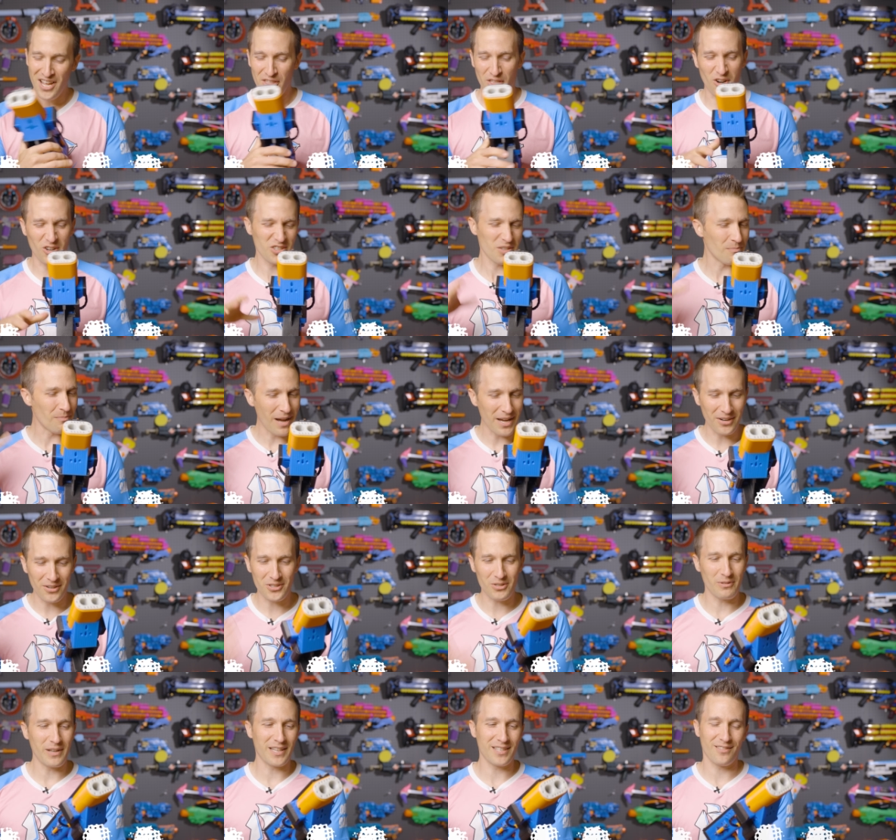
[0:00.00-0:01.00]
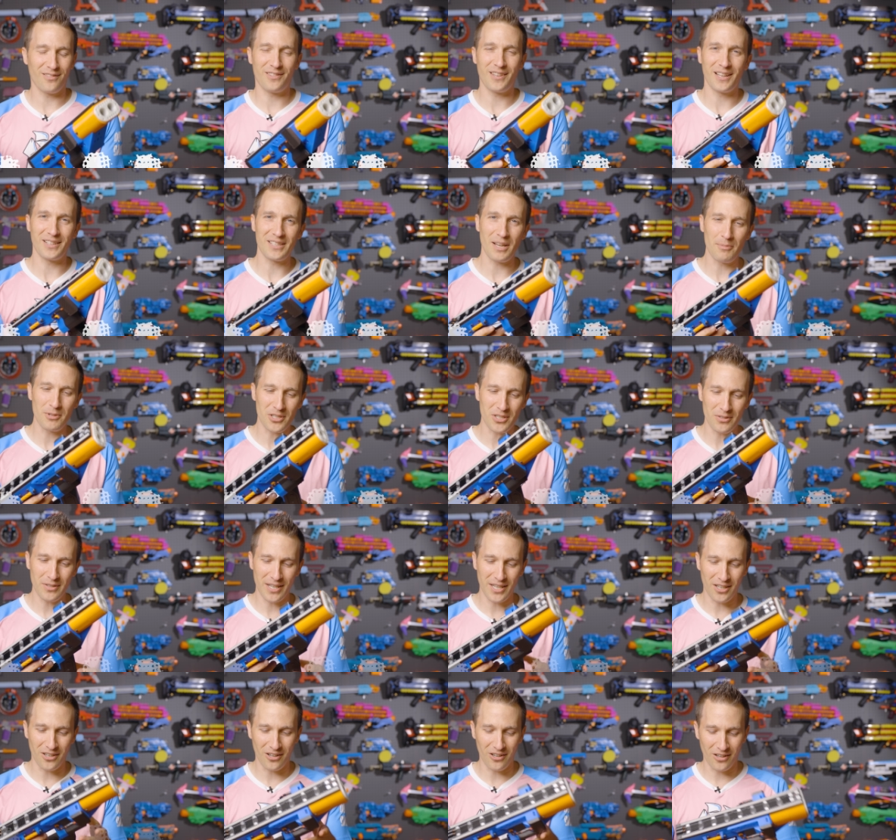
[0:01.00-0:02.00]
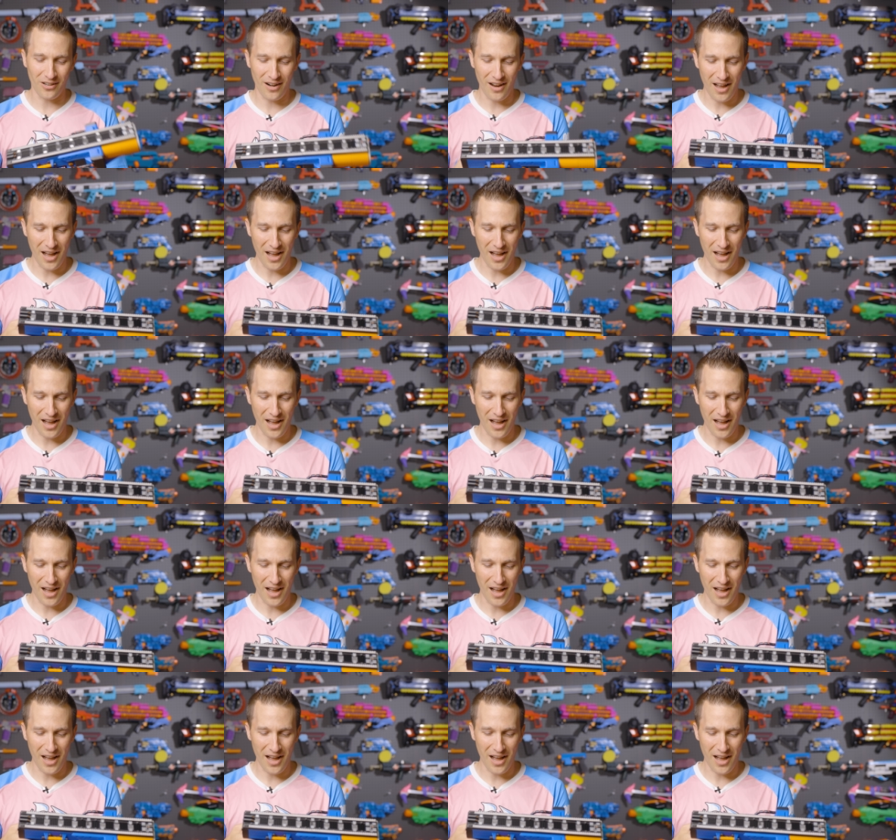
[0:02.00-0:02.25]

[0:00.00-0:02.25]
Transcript: There are some minor tweaks and things I would do here